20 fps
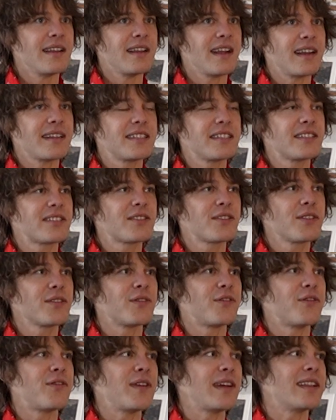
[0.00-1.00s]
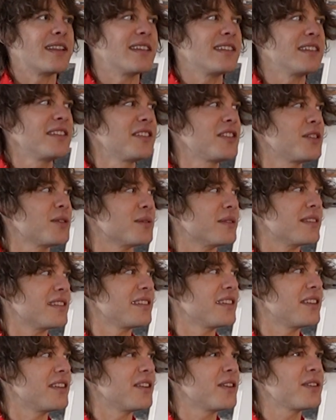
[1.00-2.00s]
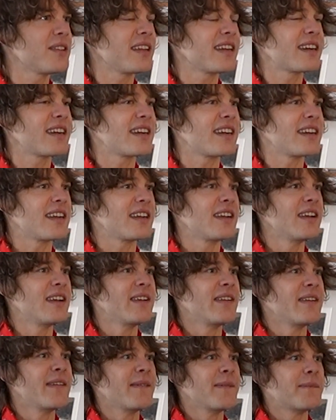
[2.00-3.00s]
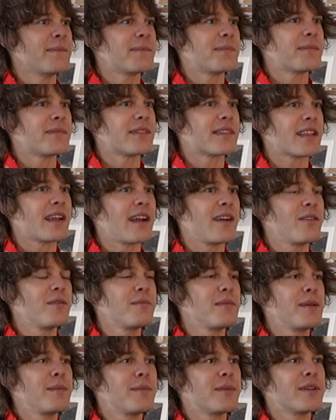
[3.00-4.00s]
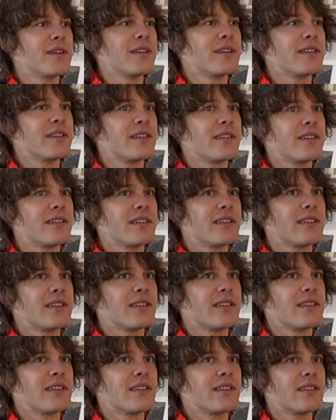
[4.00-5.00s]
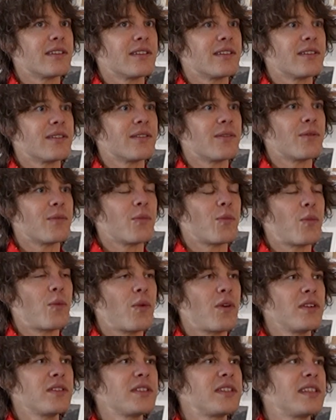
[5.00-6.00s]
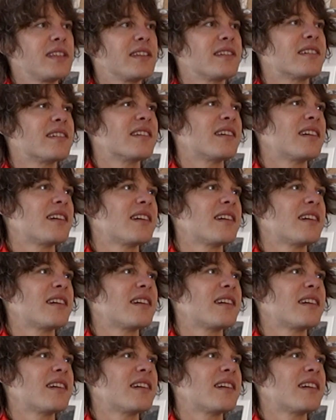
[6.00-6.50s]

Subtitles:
I just sort of fell into it, like I remember wanting,